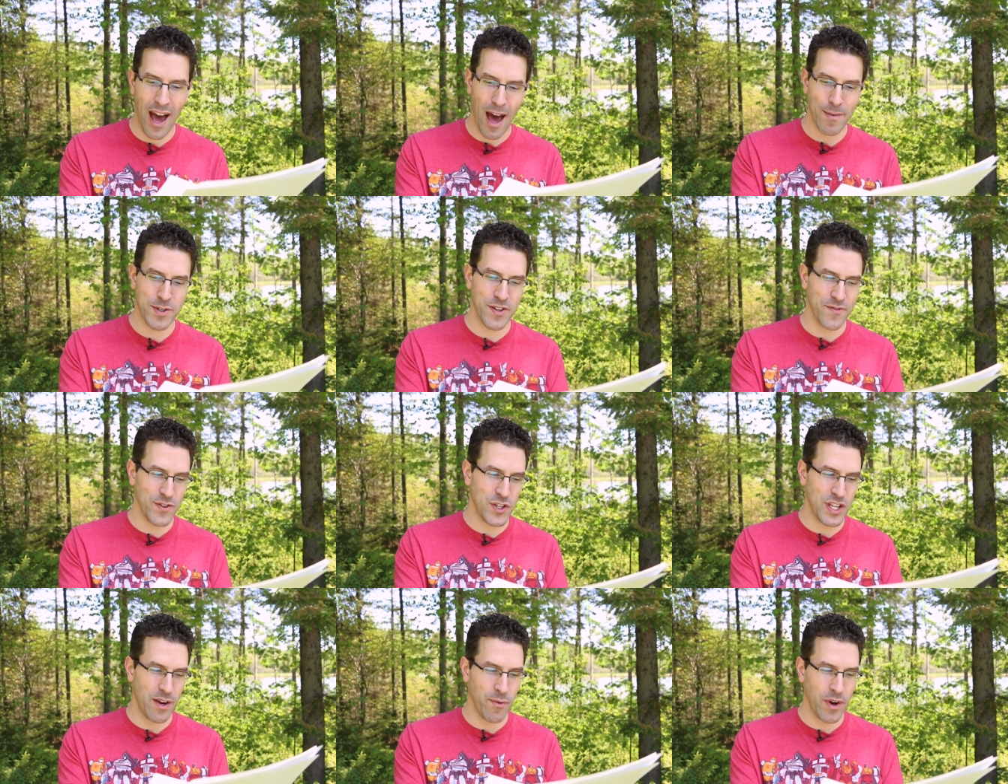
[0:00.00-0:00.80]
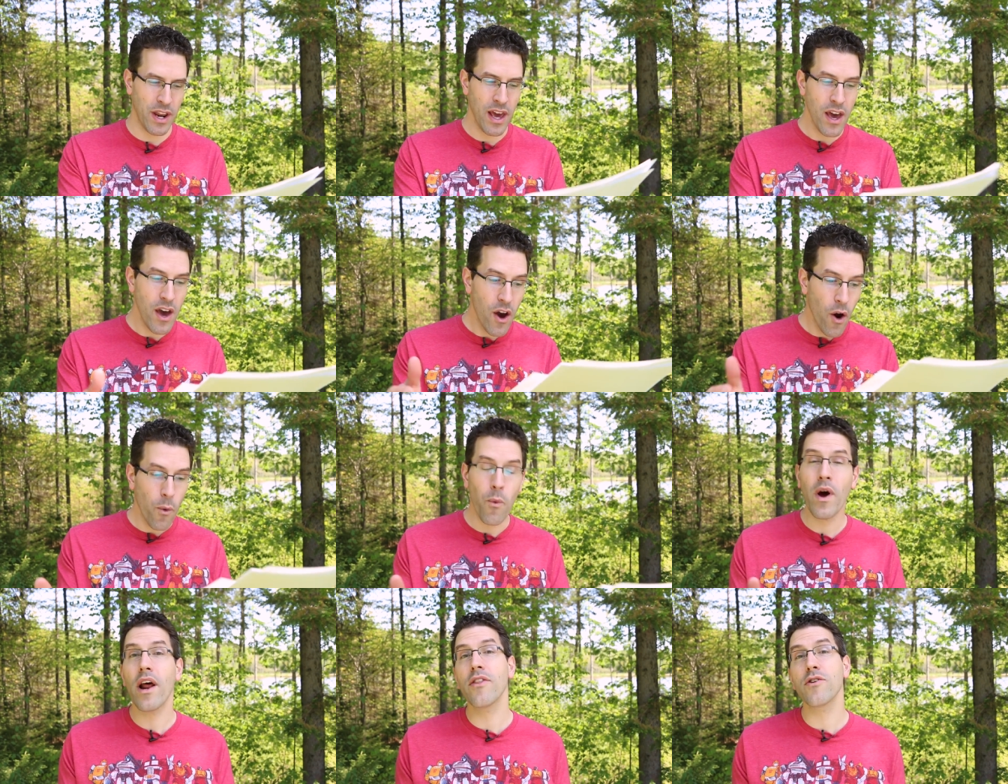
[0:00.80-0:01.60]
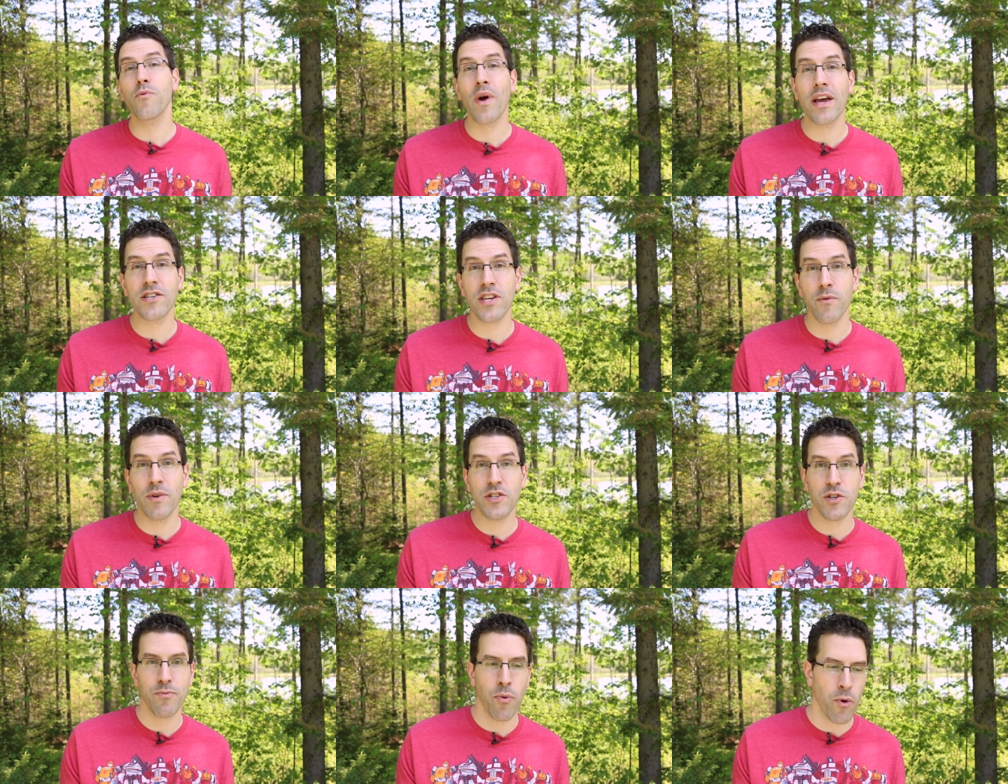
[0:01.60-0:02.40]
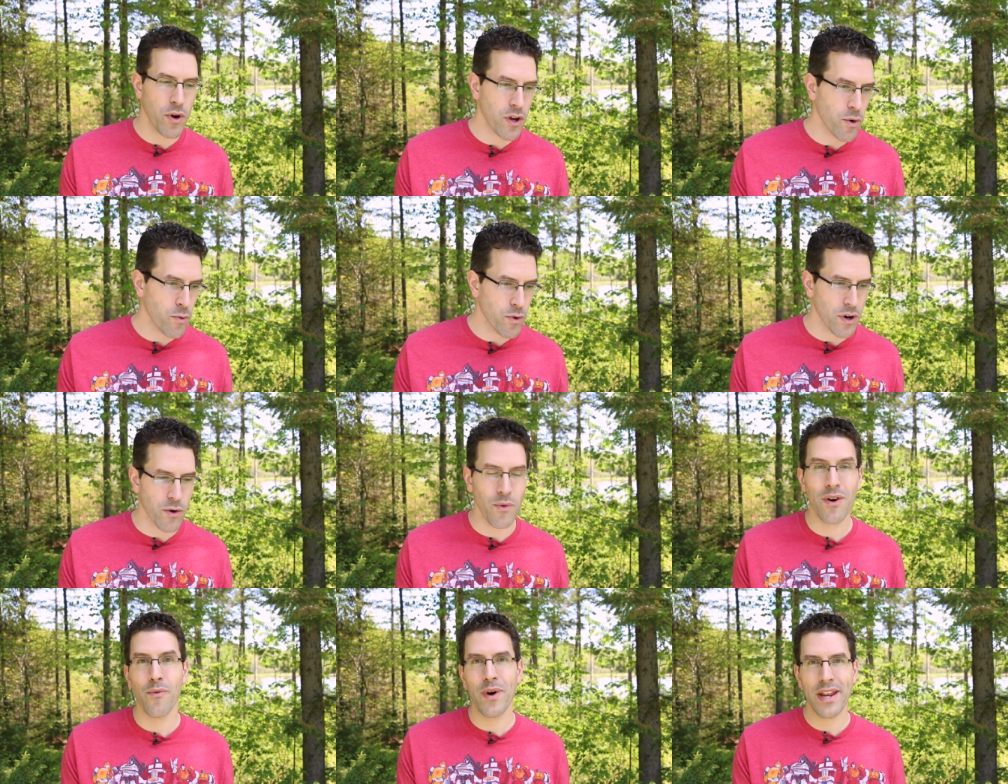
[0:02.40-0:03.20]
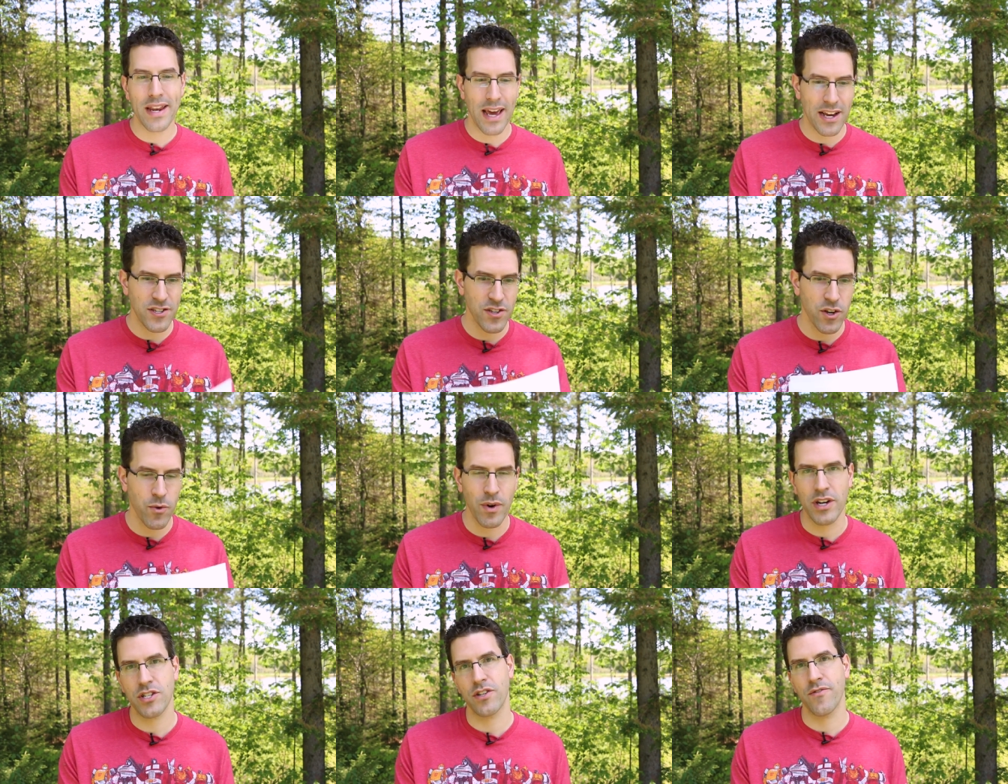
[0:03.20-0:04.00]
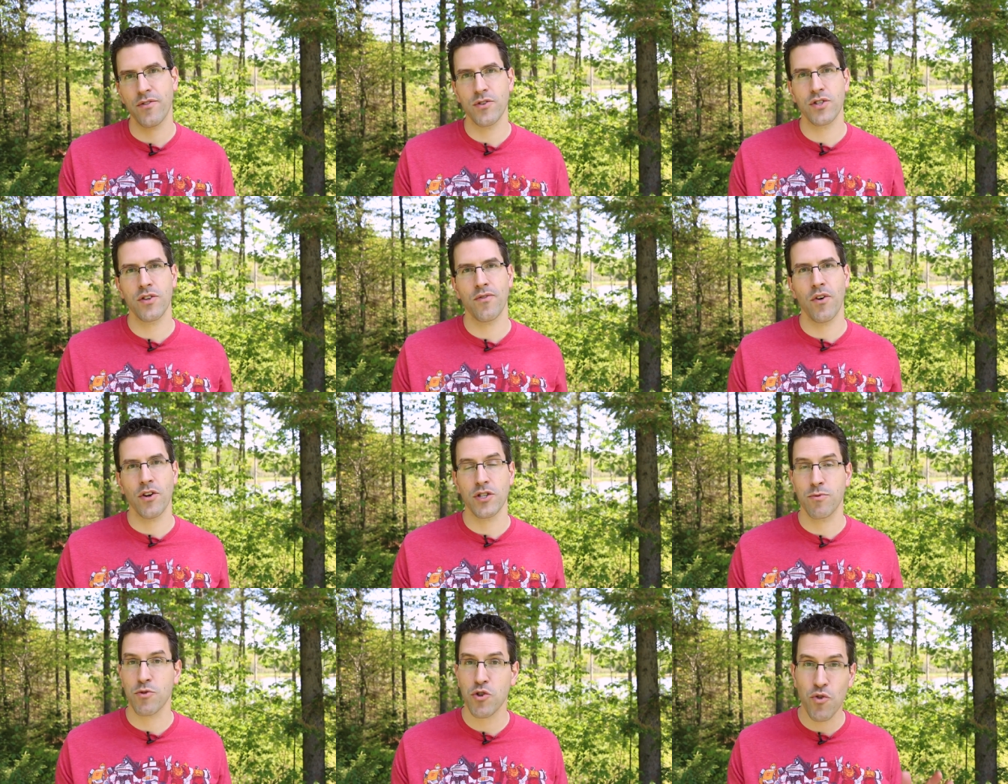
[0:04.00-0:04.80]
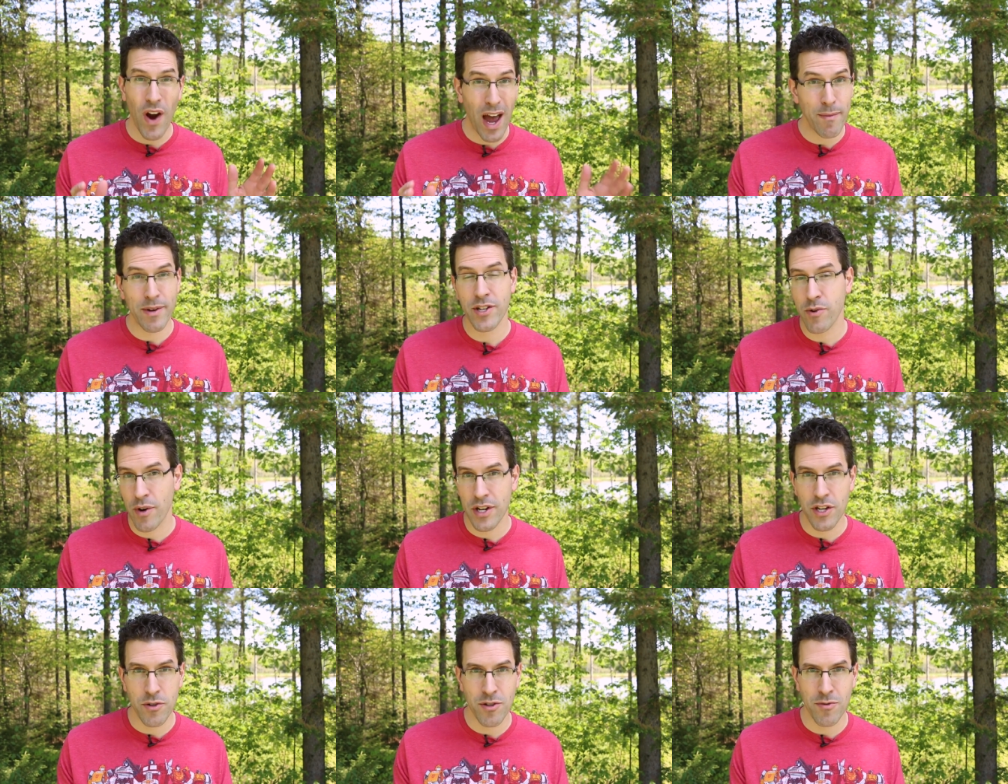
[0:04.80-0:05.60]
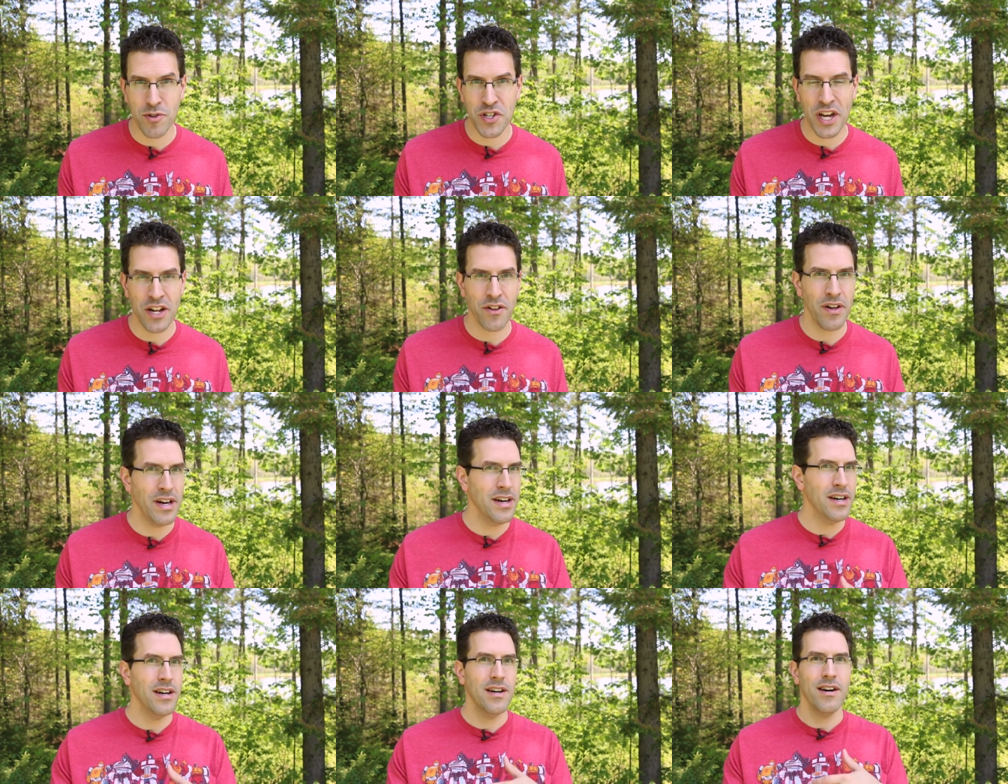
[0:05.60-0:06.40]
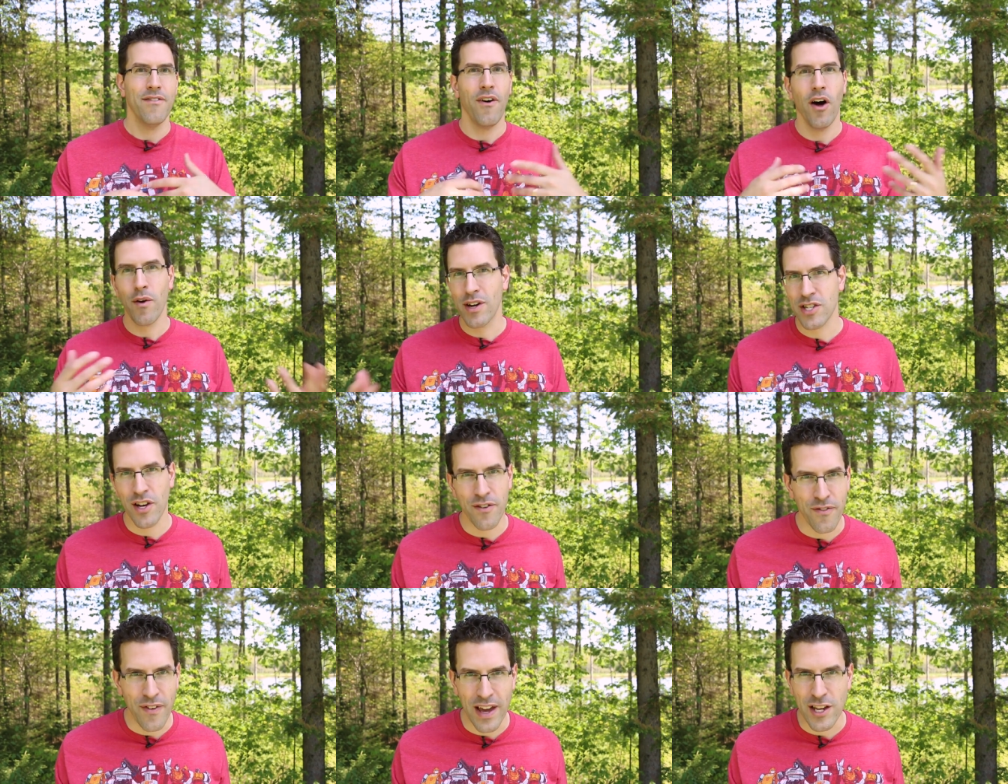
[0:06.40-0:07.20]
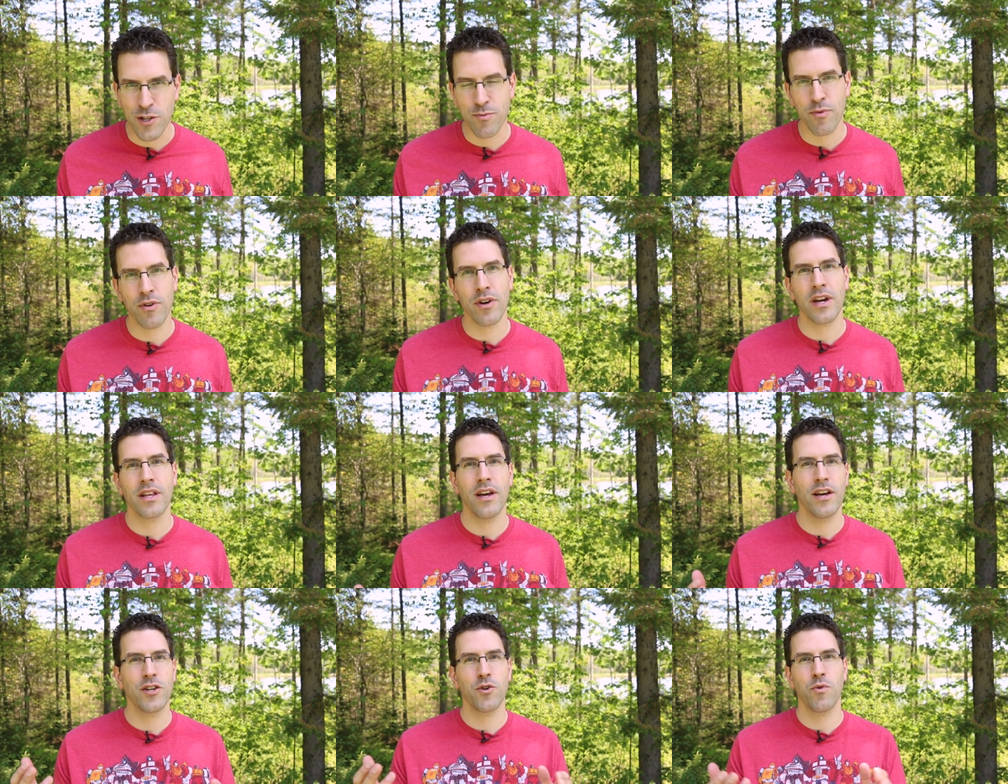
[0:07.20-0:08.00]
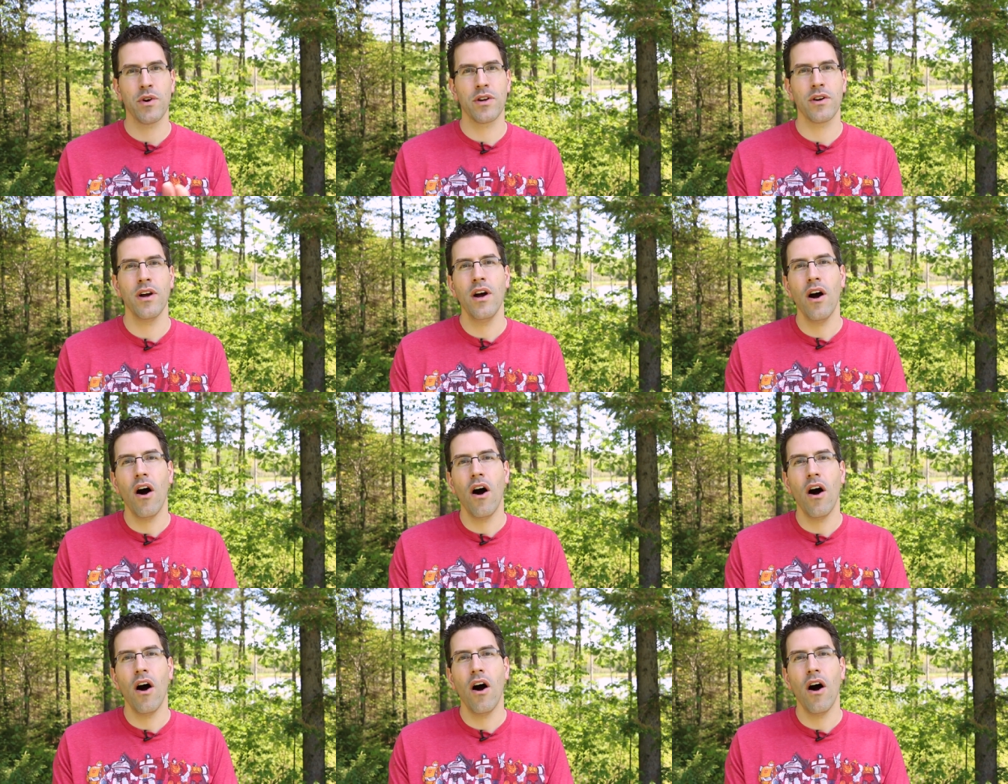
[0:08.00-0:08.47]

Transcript: option for someone, what other ways can we support your work? Well, what an excellent question. First of all, subscribing to our YouTube channel, following us on Facebook and on Twitter.